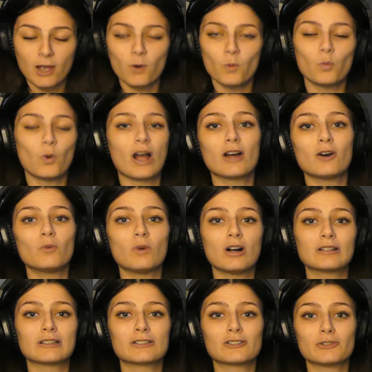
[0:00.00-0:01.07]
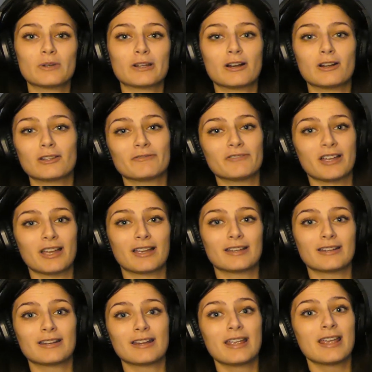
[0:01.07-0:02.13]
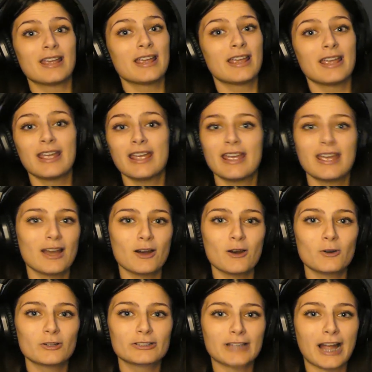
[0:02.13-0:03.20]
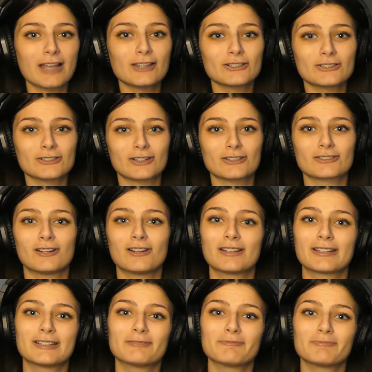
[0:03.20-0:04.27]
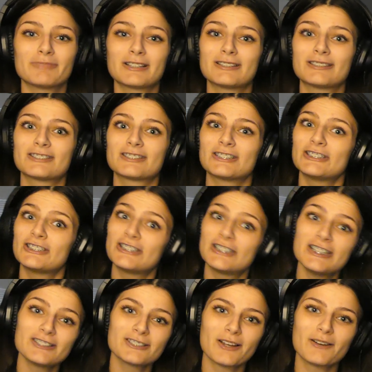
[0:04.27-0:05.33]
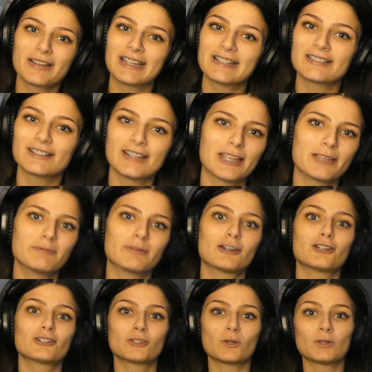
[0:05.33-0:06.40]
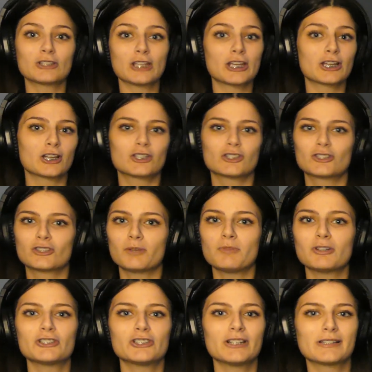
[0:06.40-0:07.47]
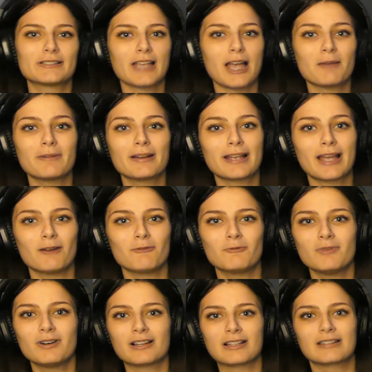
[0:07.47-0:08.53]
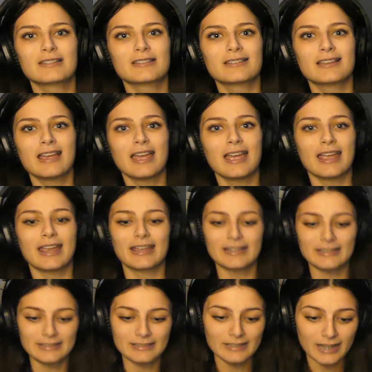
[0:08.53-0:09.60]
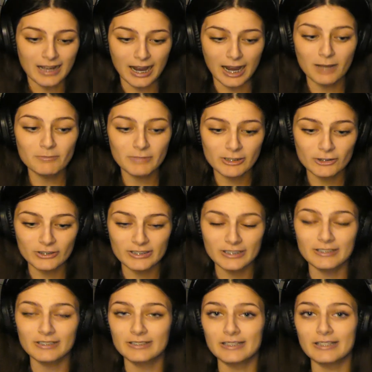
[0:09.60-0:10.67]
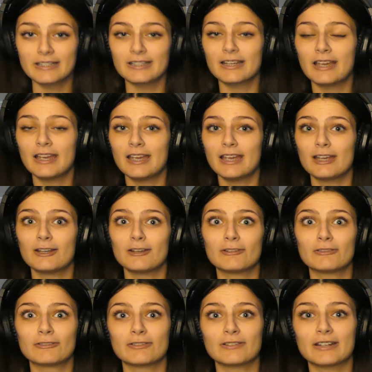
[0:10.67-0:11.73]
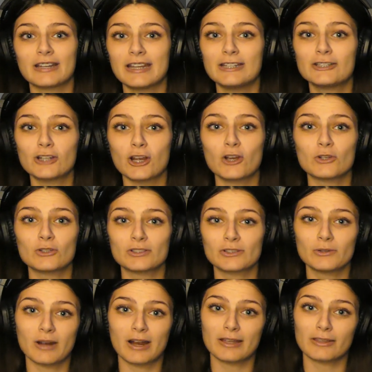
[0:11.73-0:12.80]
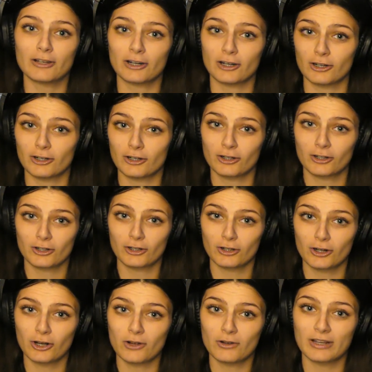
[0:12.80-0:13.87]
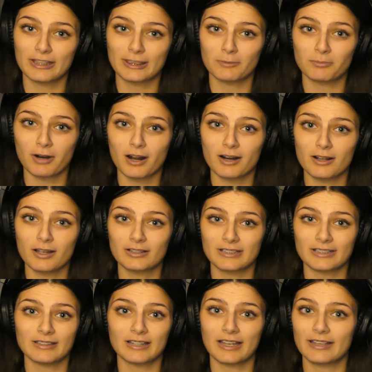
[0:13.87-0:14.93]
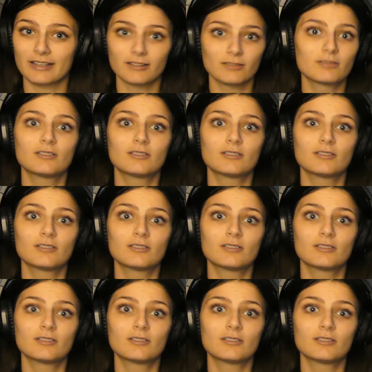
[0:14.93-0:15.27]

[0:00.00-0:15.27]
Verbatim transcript: While Walt is doing all of that, Skyler starts calling him because she's going into labor, so it's like so much shit is happening at once. And I'm interested to see if he chose to either go get the product and like